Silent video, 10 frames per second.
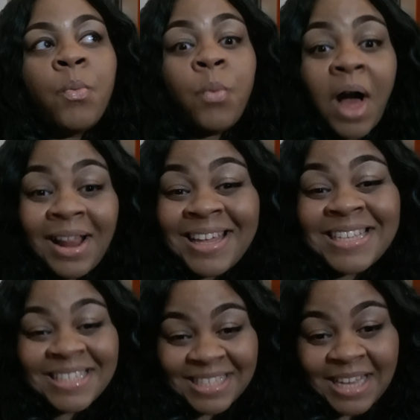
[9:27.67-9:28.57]
While
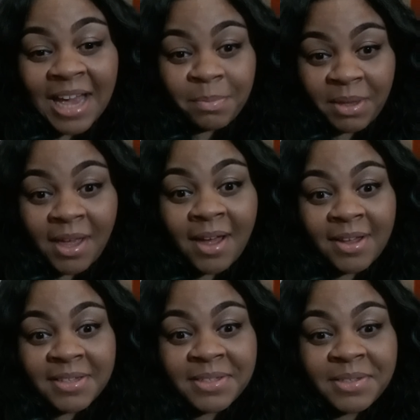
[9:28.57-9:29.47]
he's inside me,
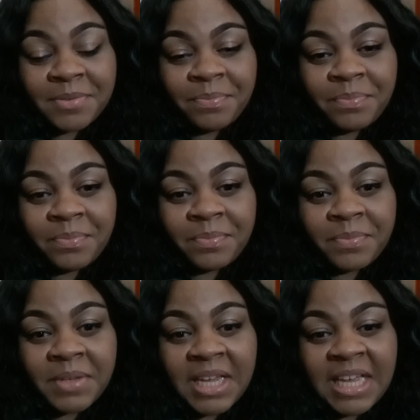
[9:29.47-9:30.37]
guys,
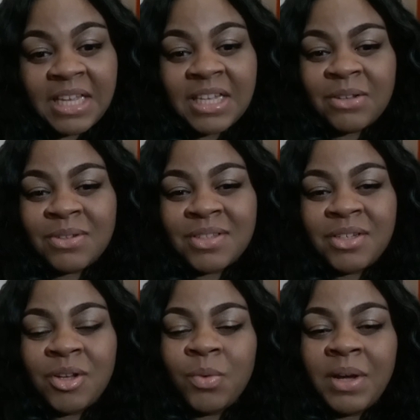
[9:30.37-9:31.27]
he goes,
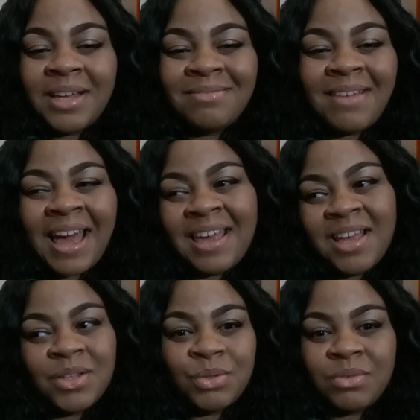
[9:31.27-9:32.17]
you know what? I
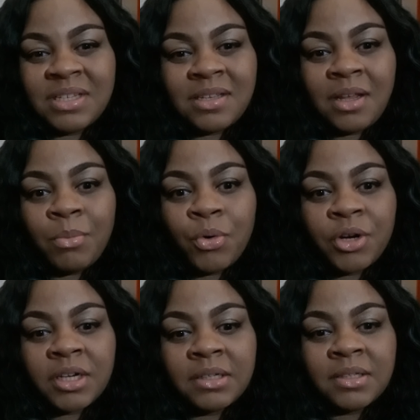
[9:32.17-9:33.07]
can't do this
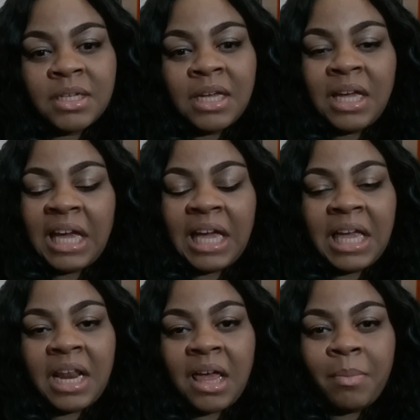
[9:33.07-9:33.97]
anymore.
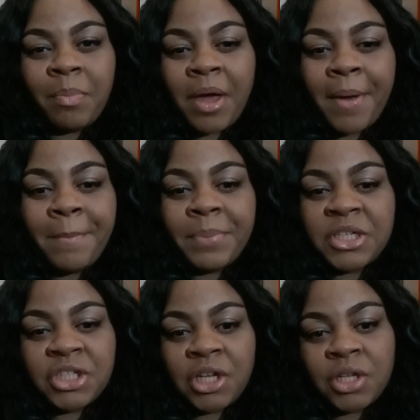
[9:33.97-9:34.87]
Get up,
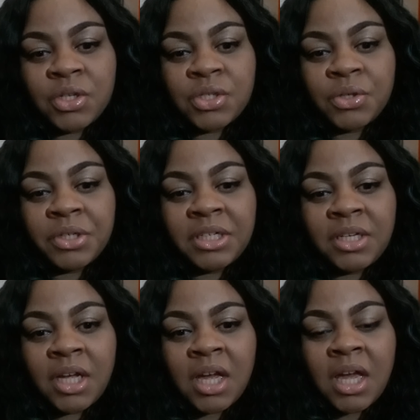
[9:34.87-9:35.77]
put your clothes
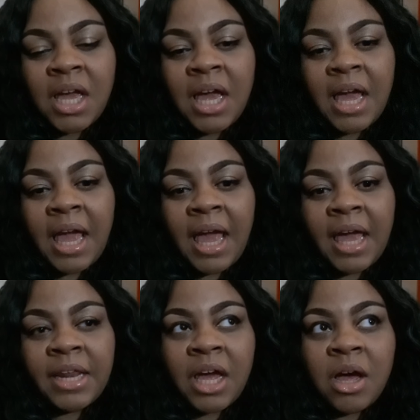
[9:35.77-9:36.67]
on,
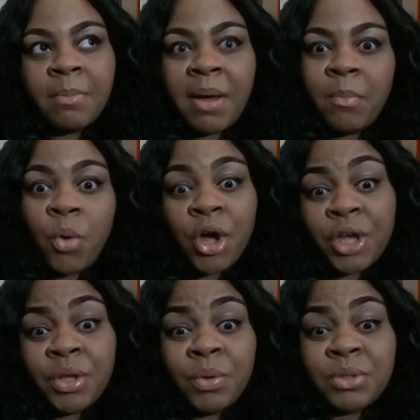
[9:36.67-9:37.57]
and um, I'm
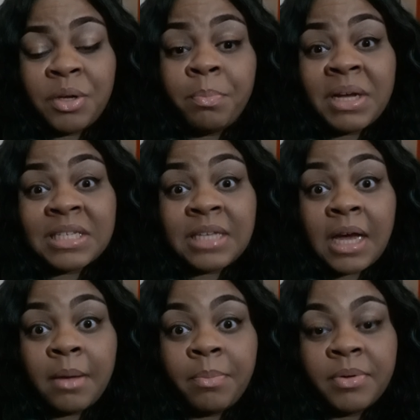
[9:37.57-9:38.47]
walking you to the bus
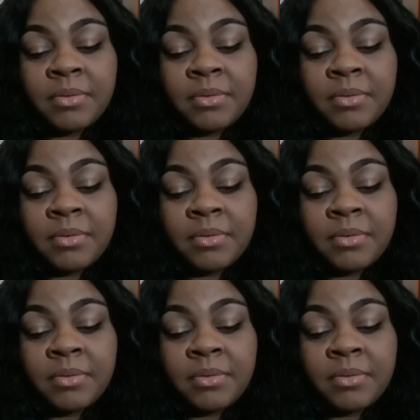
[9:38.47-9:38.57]
stop.